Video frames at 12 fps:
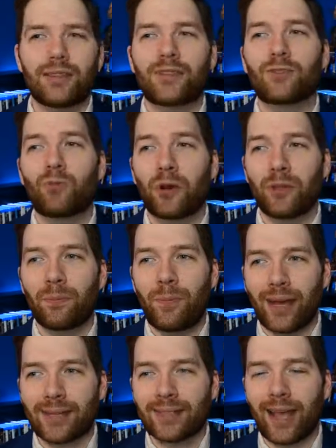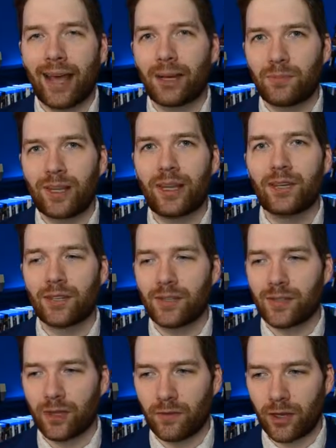This is one of the best
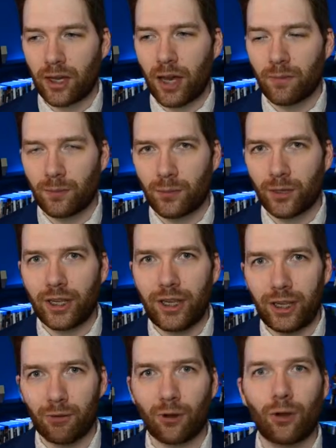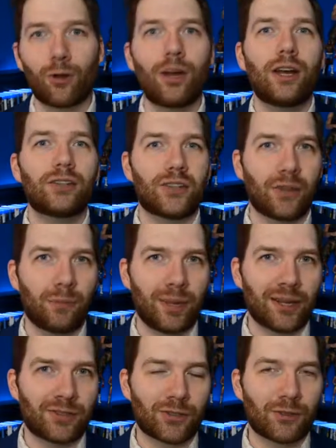adaptations of a comic book hero to the
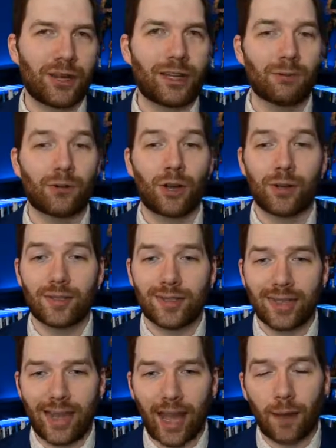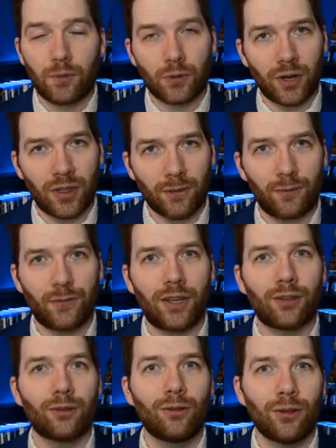big screen in regards to capturing the
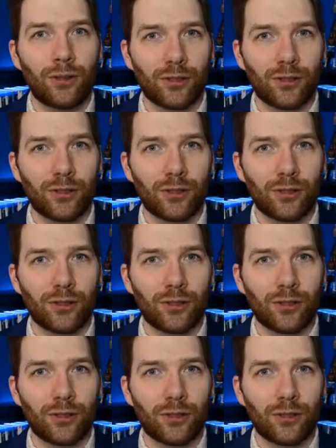feel,